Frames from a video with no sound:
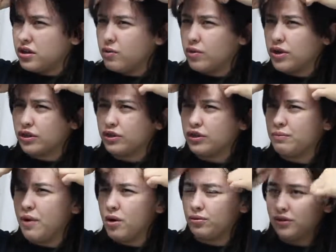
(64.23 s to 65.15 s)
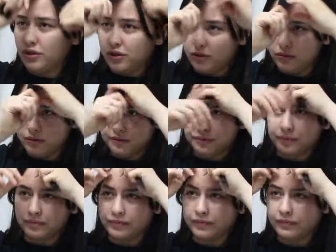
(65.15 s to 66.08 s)
what you're supposed to do
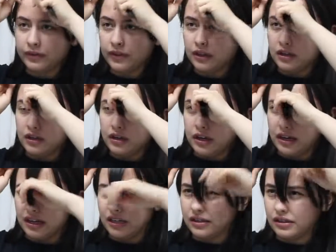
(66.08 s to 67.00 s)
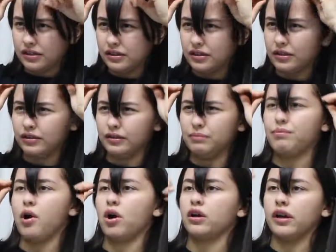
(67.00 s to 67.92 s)
is
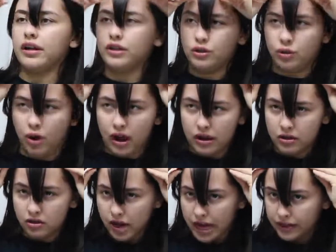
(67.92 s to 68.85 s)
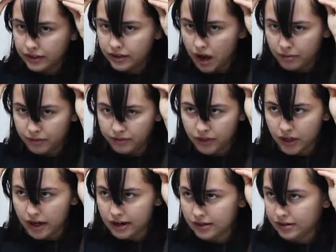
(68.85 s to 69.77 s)
part a triangle at the top of your
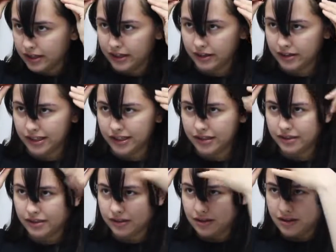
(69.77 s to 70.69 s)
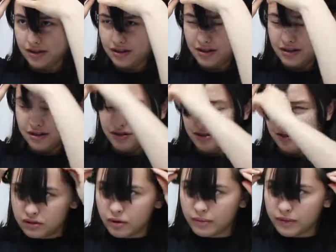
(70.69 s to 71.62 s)
head like this.
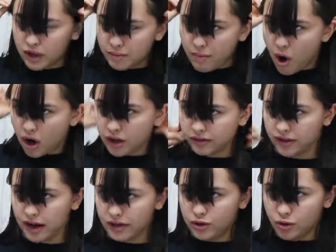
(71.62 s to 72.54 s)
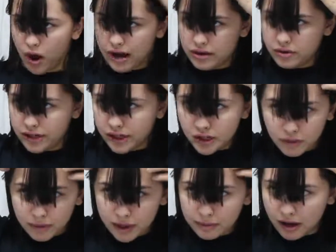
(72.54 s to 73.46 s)
So I'm going to part that triangle, and it should
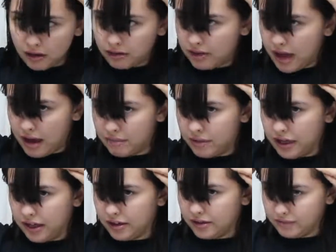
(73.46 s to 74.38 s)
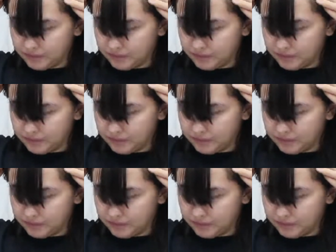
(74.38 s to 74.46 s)
be about that big